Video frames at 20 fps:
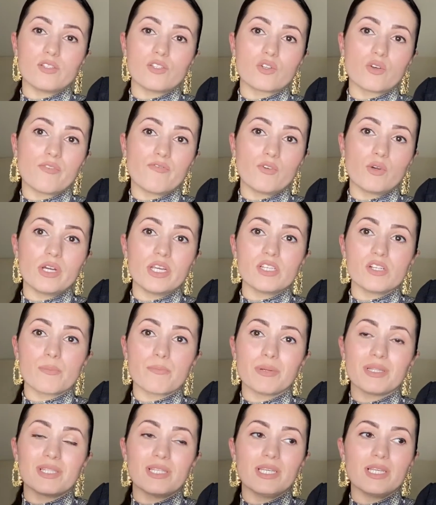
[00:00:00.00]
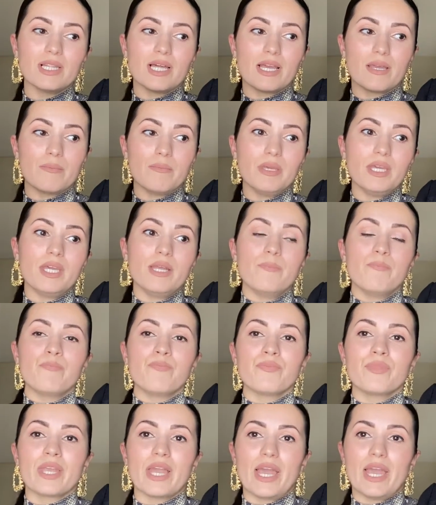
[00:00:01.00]
So if you guys are petite like me
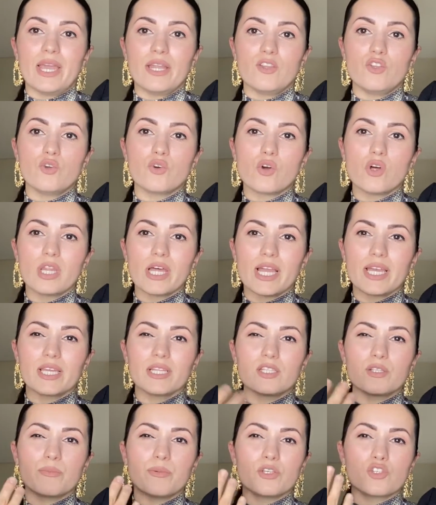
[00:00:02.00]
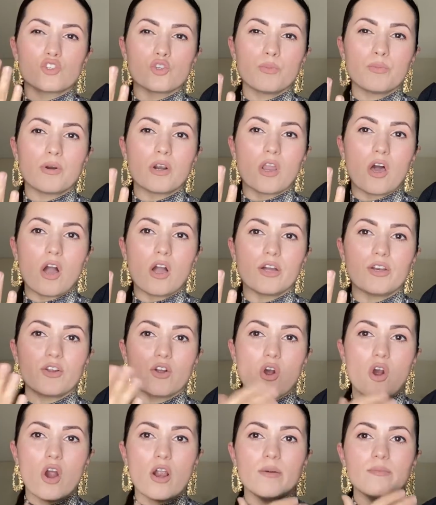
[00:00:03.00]
and you don't like it to be super long on
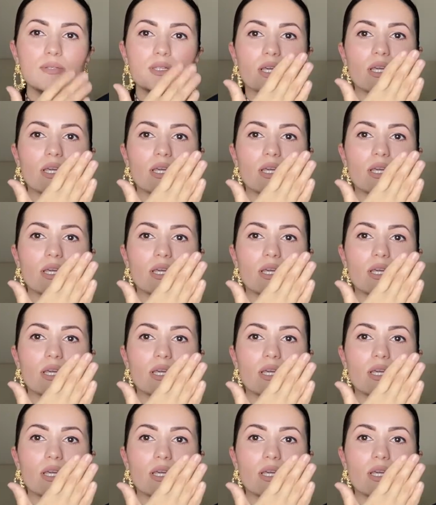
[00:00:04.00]
your arms,